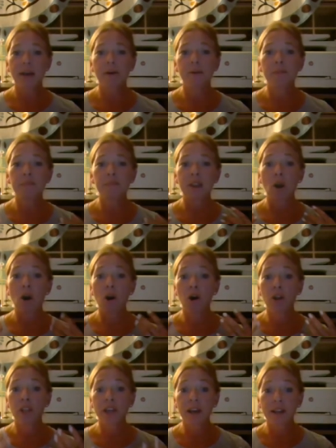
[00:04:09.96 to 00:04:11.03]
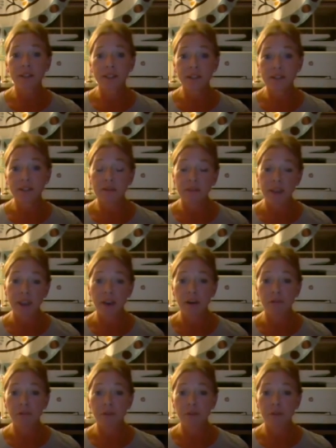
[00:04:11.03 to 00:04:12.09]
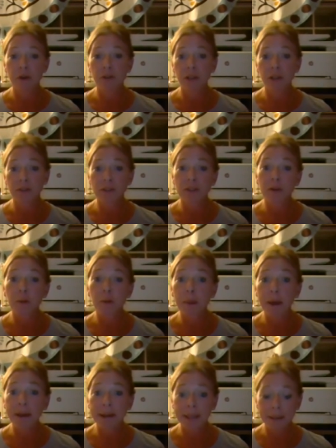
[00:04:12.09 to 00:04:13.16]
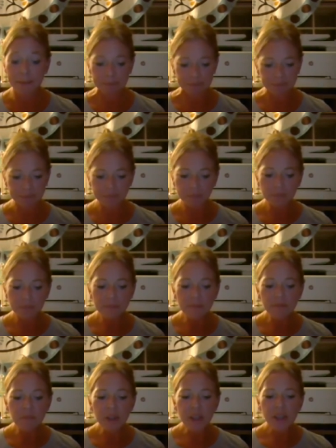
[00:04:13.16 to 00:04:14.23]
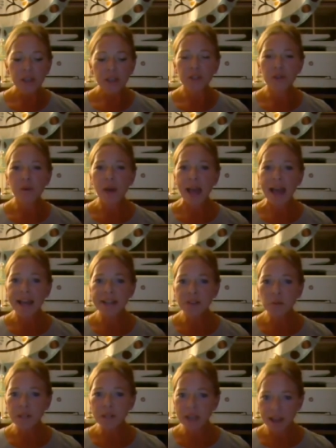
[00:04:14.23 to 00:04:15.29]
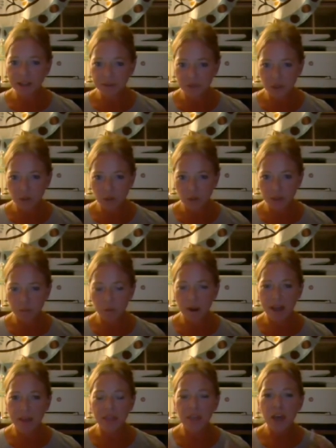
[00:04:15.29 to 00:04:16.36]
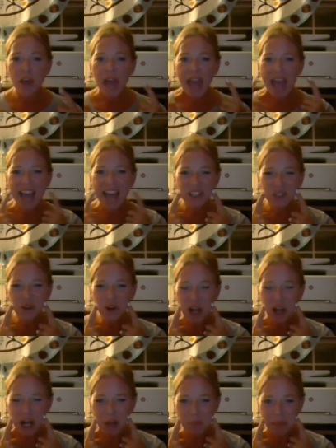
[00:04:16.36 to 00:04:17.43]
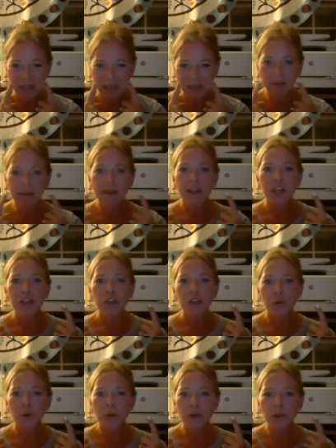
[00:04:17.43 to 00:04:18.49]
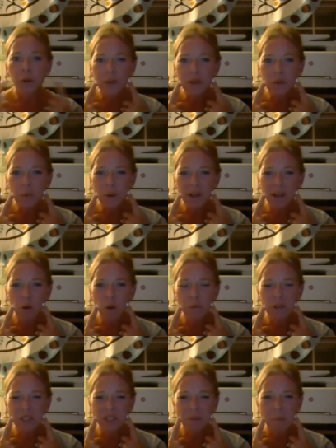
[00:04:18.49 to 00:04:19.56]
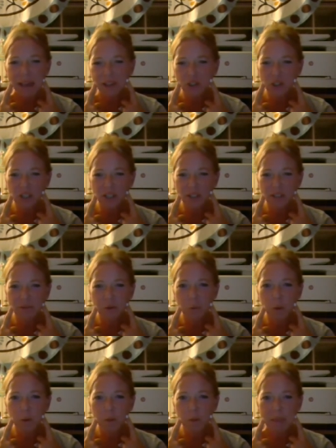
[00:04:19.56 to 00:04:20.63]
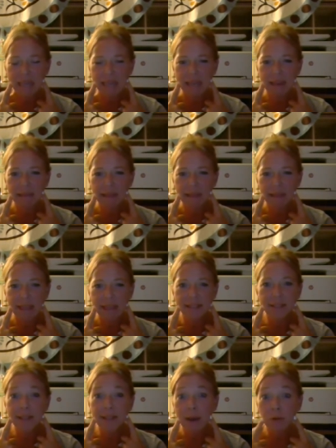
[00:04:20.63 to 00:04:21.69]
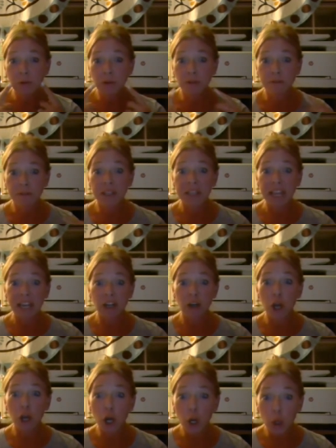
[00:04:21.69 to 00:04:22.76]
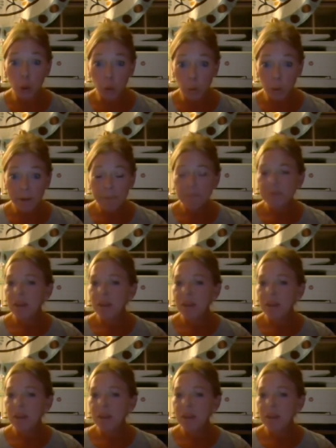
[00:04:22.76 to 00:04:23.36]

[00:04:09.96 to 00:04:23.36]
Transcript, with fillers: out all the contents of air from our lungs and our body. So, as we kind of do this breath, as you're humming, you're going to want to almost imagine as if you are making like the sound of the letter O